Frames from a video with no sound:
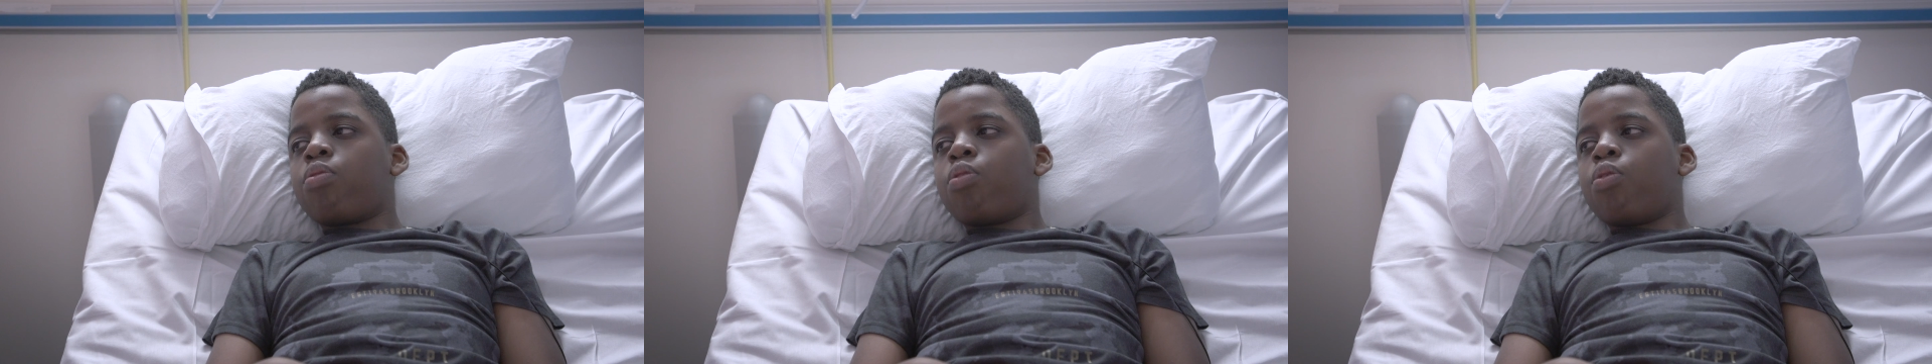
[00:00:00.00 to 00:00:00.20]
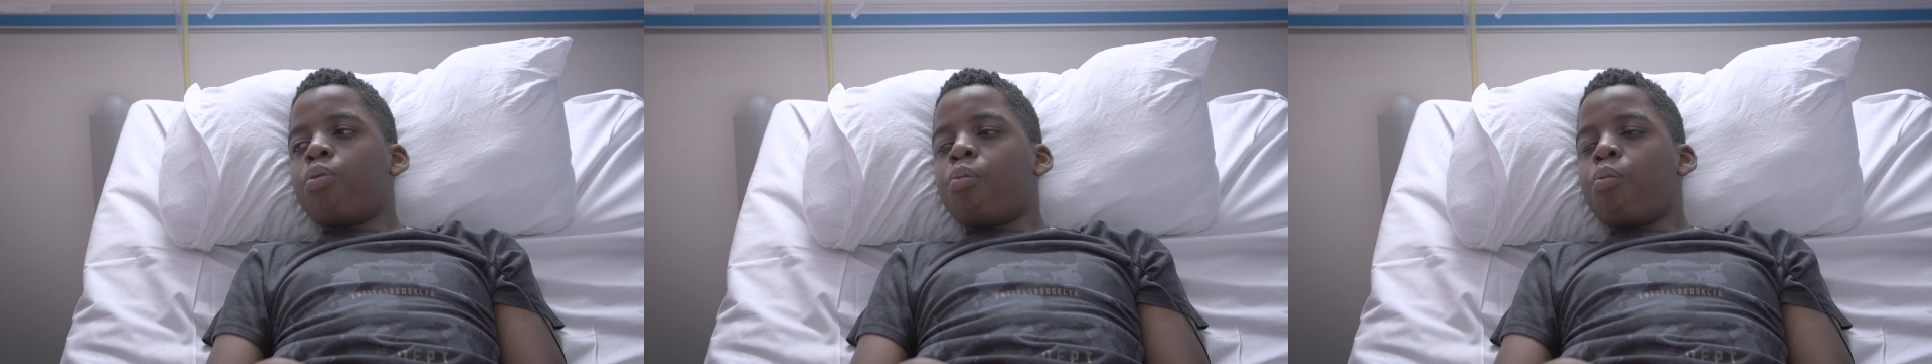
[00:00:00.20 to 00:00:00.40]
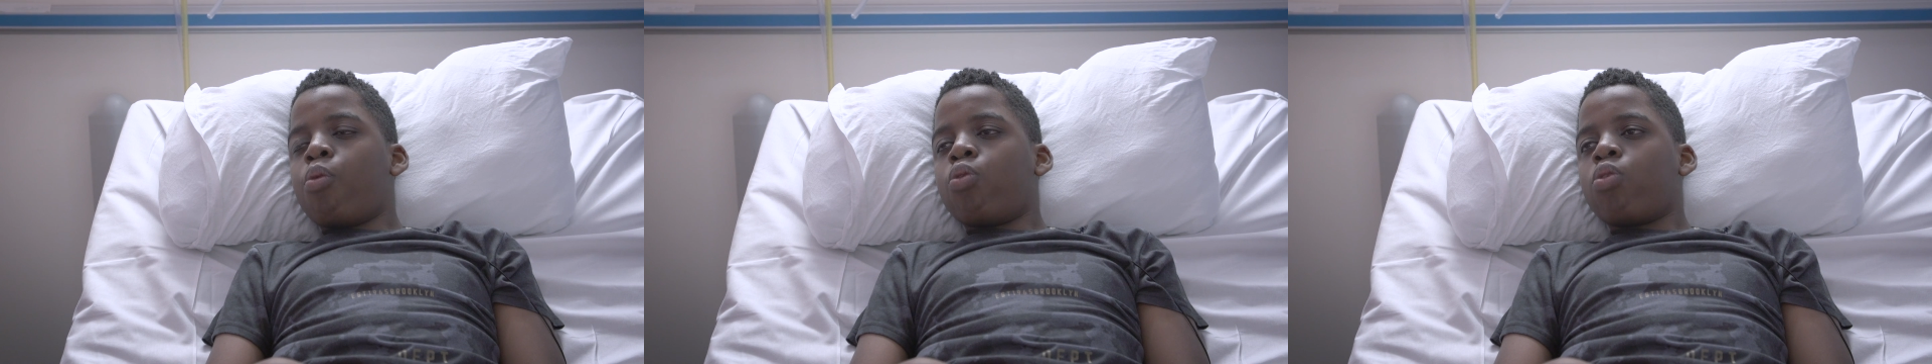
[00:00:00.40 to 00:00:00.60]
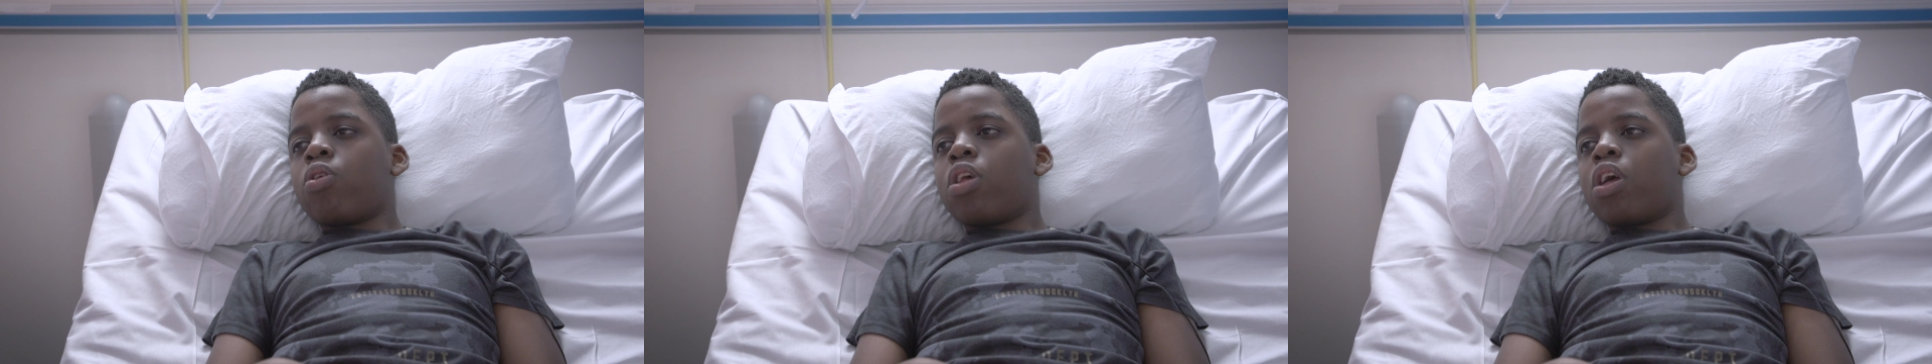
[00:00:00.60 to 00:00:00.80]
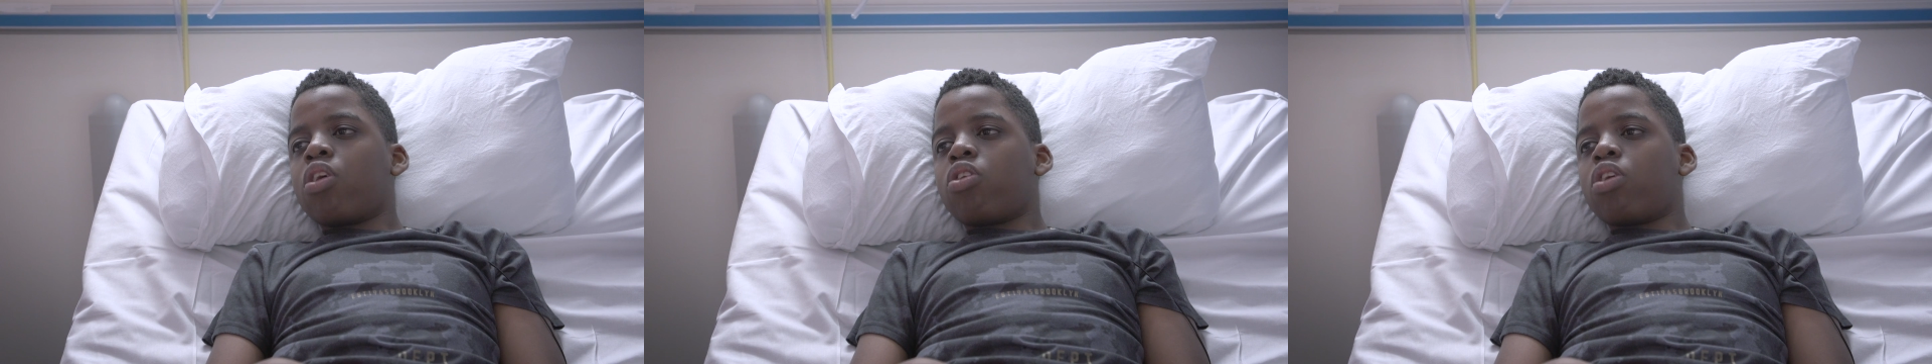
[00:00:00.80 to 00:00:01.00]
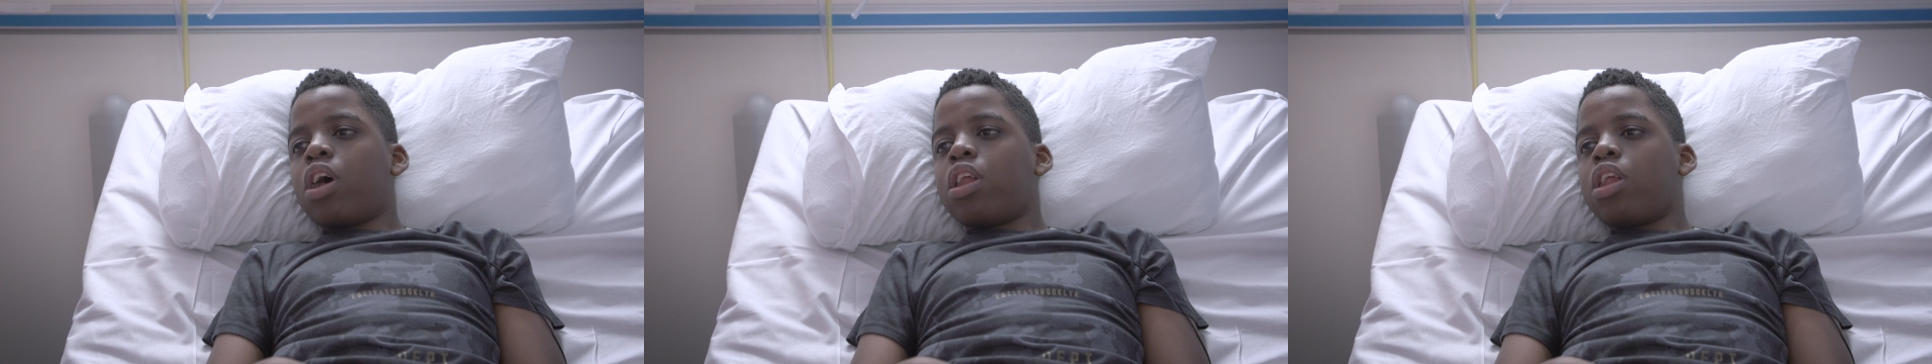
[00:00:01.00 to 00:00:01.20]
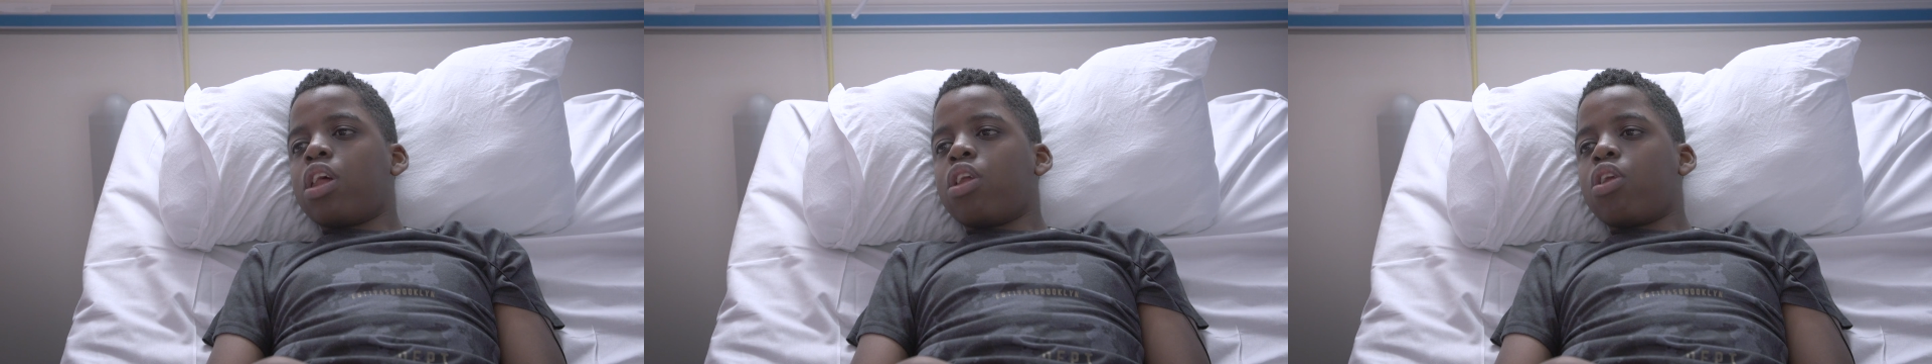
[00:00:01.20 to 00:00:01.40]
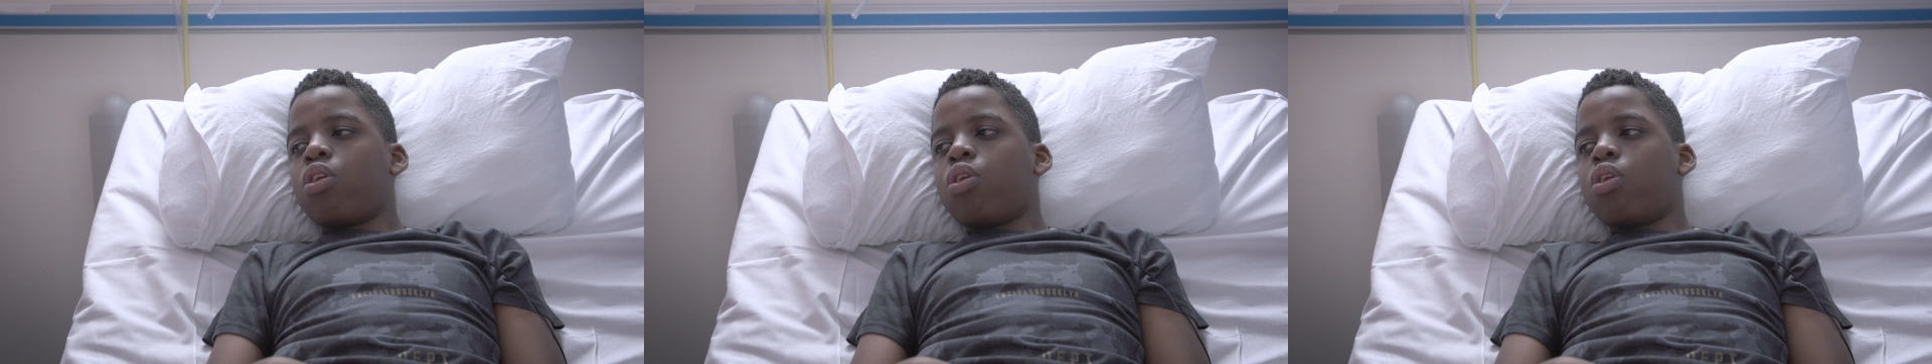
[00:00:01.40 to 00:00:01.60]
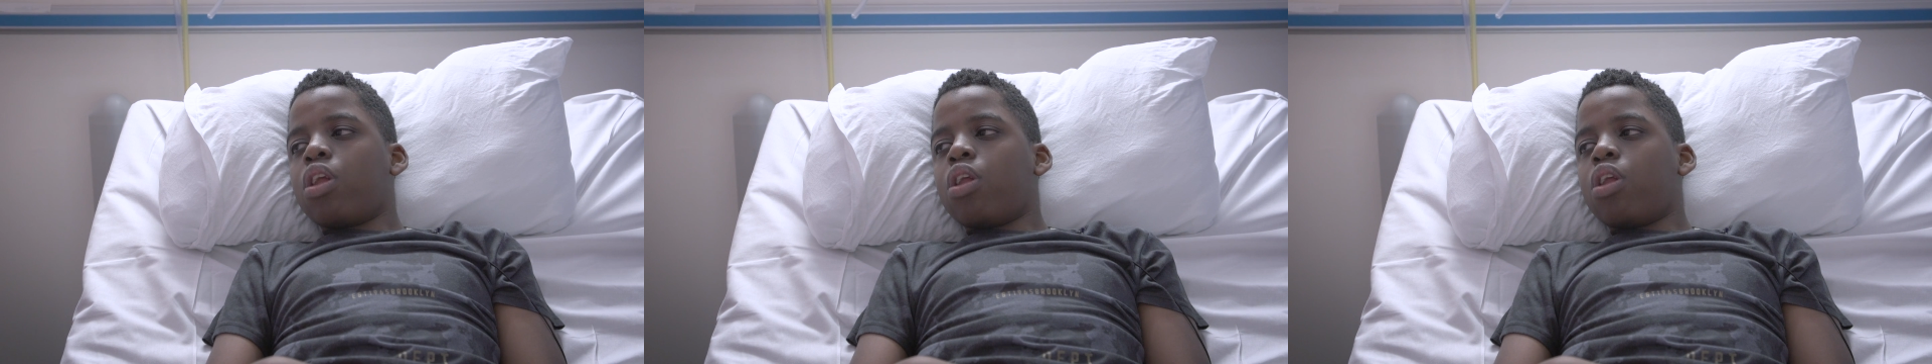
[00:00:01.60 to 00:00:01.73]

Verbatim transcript: for most things I didn't,